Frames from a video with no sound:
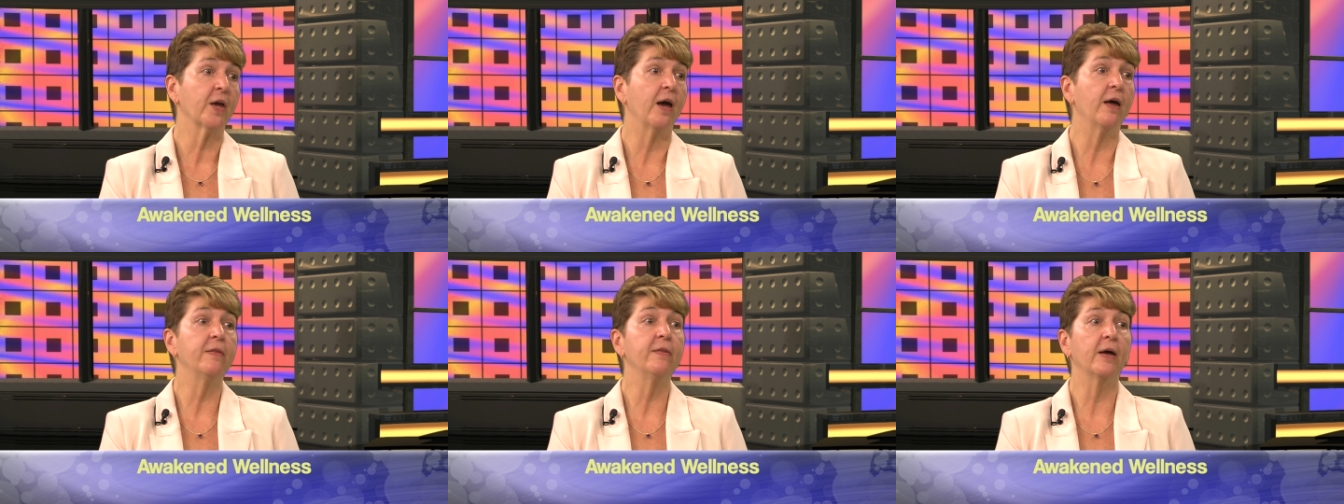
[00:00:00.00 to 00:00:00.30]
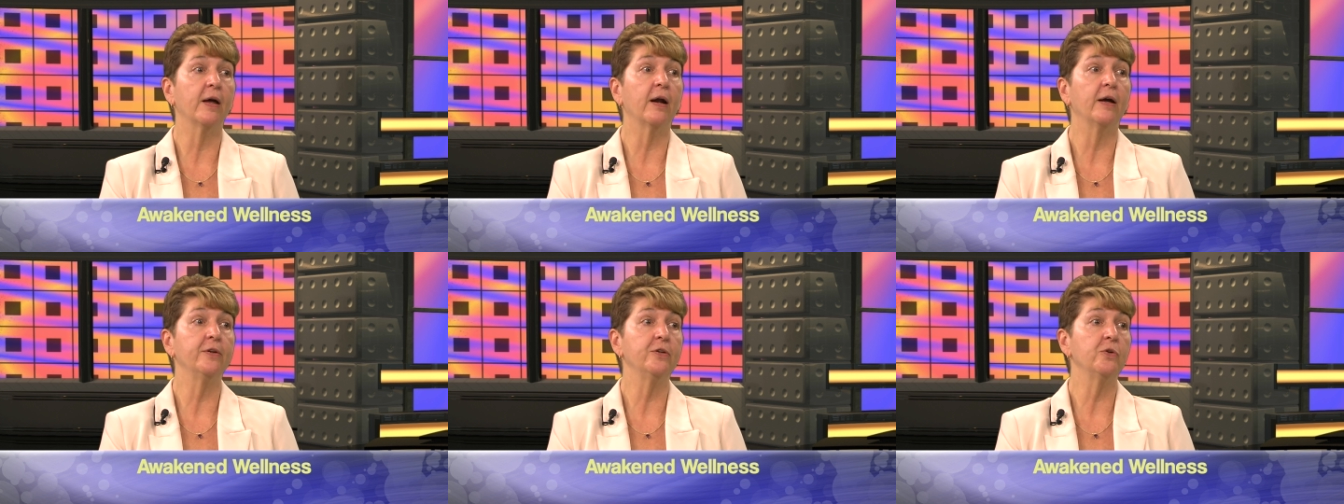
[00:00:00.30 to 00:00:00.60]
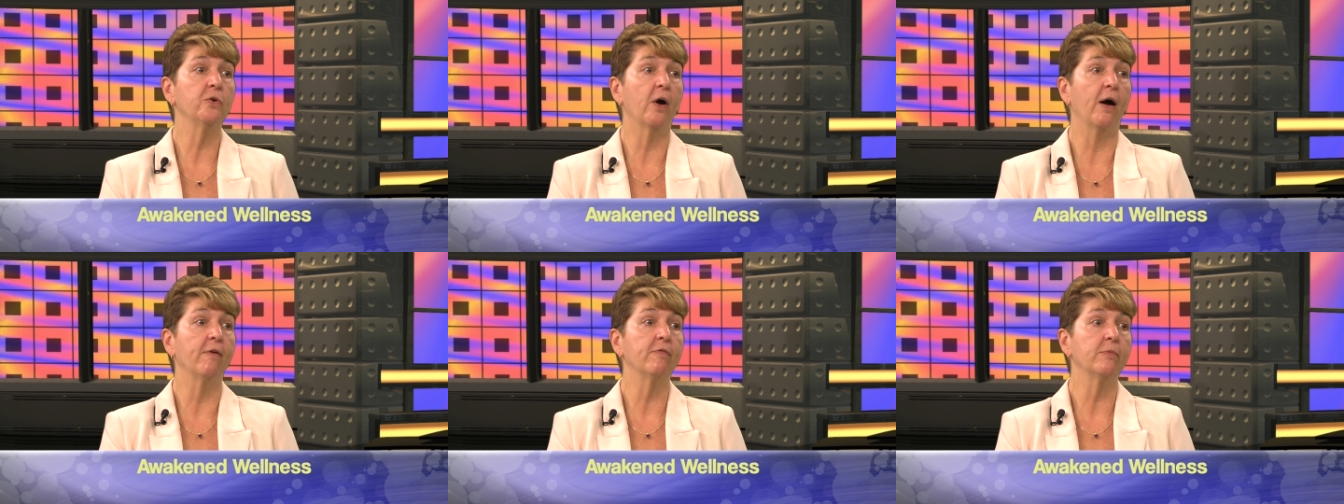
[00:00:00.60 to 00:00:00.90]
and that I
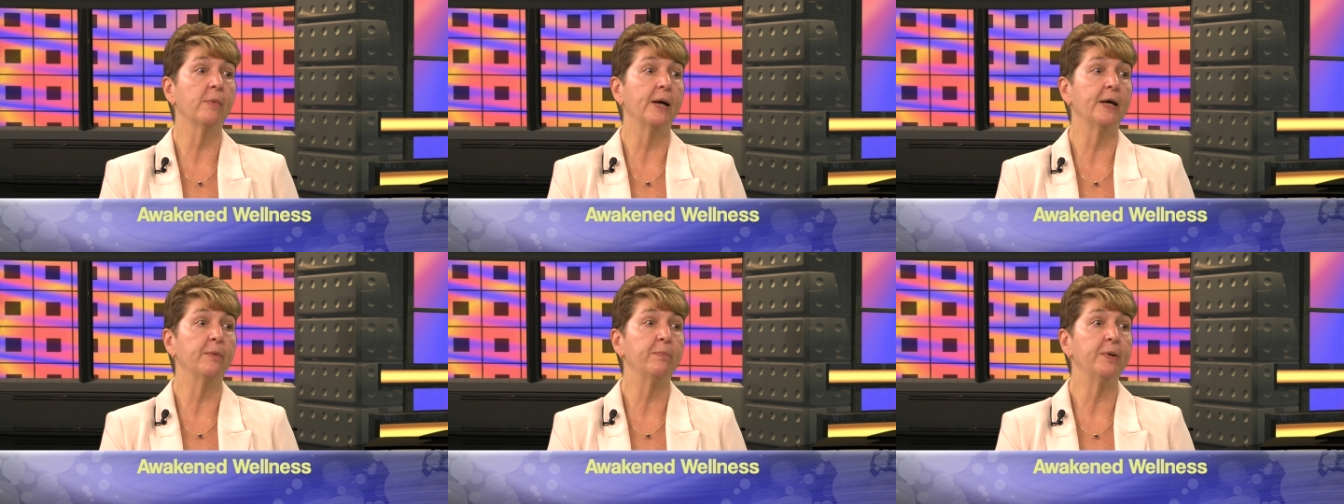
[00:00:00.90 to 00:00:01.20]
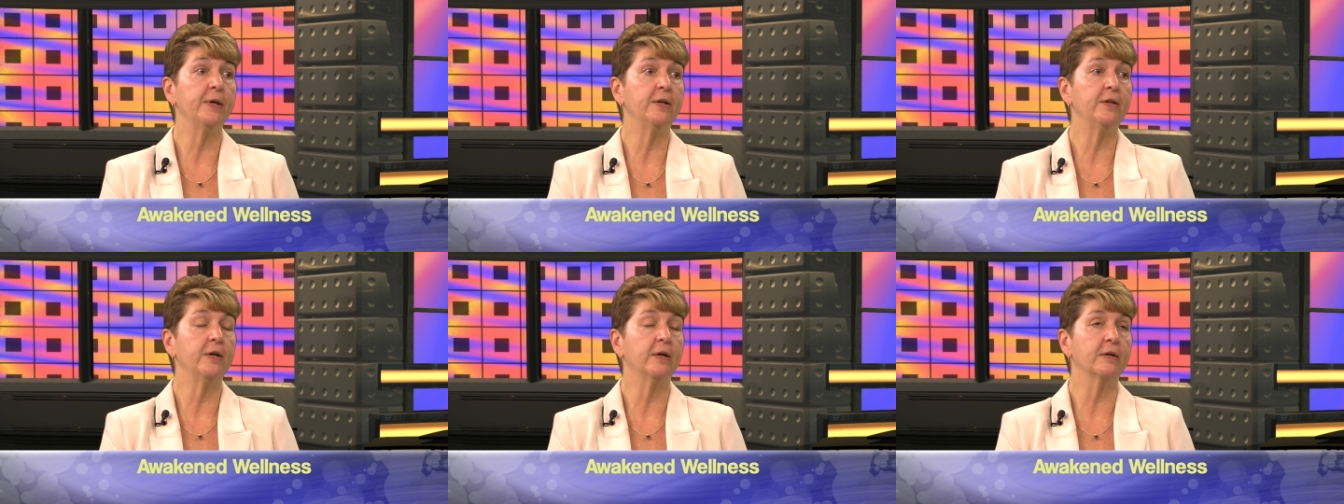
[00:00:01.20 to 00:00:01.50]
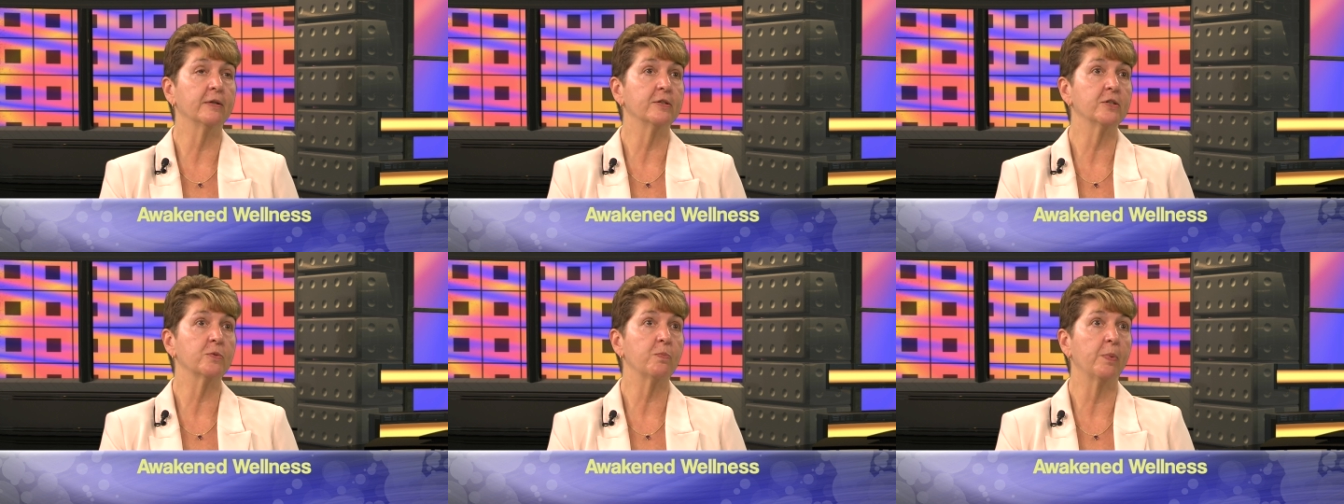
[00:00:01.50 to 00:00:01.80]
do have my
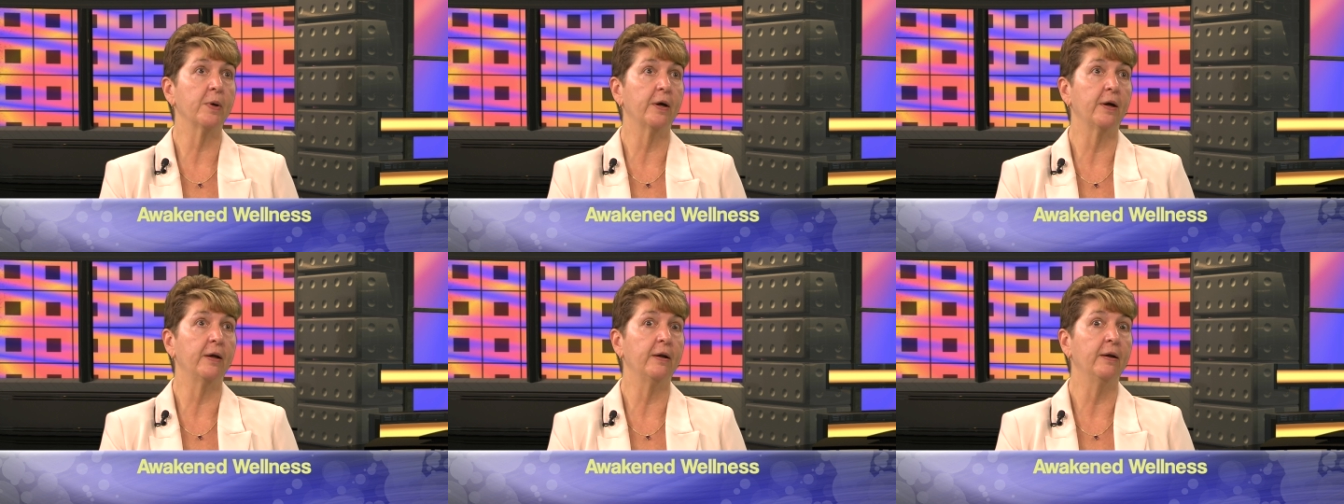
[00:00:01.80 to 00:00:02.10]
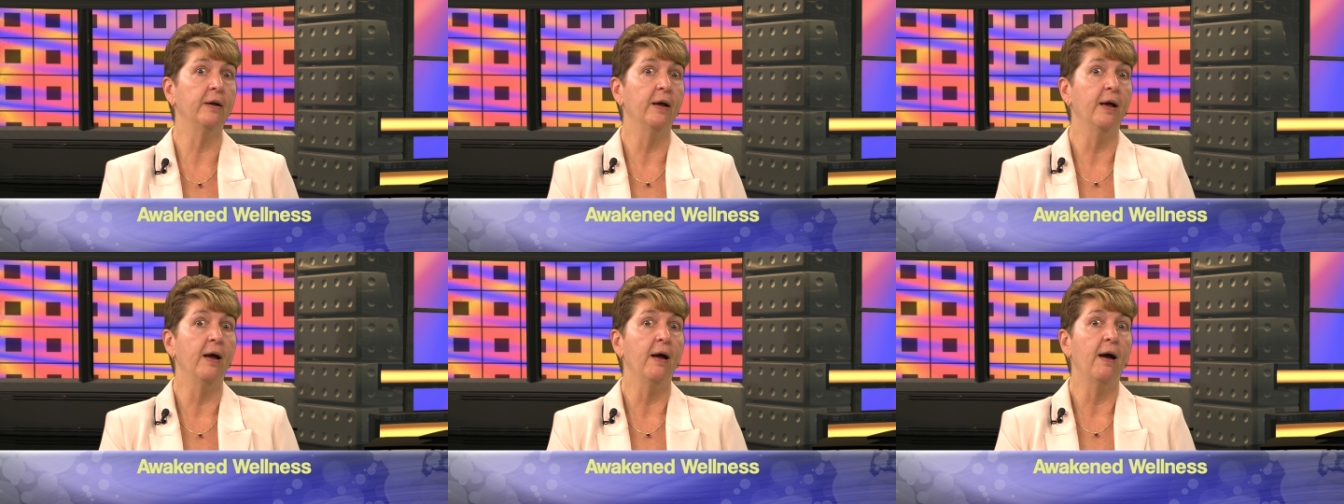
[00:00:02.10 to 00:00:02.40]
opinions, but